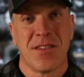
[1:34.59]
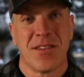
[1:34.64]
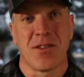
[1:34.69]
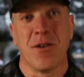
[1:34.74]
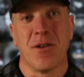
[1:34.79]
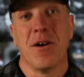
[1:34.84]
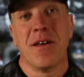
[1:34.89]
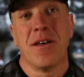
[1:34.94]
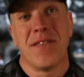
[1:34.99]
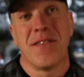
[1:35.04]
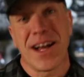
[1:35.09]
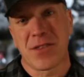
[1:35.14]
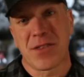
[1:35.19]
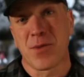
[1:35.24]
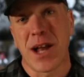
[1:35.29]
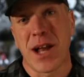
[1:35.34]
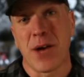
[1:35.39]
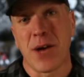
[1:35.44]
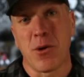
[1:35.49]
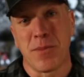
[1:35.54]
So that's
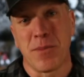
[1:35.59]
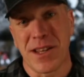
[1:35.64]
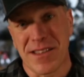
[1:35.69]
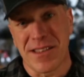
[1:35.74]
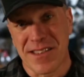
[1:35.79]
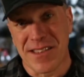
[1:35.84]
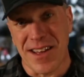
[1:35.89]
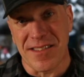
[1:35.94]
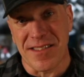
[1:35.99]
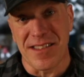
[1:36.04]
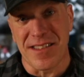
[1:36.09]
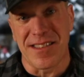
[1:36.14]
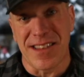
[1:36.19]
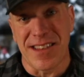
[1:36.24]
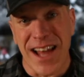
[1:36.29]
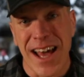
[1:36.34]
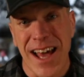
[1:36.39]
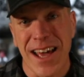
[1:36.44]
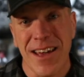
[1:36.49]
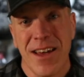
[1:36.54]
what I will be discussing
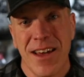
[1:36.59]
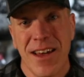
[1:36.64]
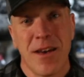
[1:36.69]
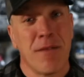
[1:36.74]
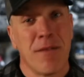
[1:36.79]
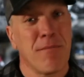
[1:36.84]
today.